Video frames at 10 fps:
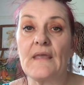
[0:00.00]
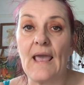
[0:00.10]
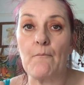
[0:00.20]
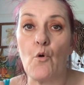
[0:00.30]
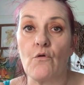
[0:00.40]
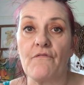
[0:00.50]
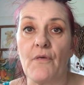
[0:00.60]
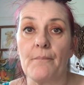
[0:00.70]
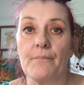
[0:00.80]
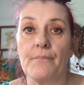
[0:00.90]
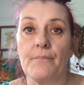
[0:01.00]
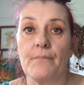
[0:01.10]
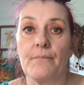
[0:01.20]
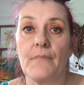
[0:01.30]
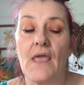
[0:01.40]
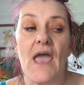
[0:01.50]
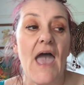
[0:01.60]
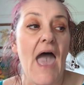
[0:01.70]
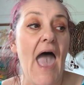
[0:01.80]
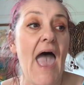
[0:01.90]
get more of them.
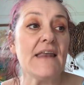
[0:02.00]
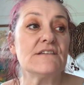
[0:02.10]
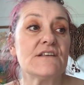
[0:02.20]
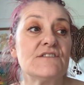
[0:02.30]
And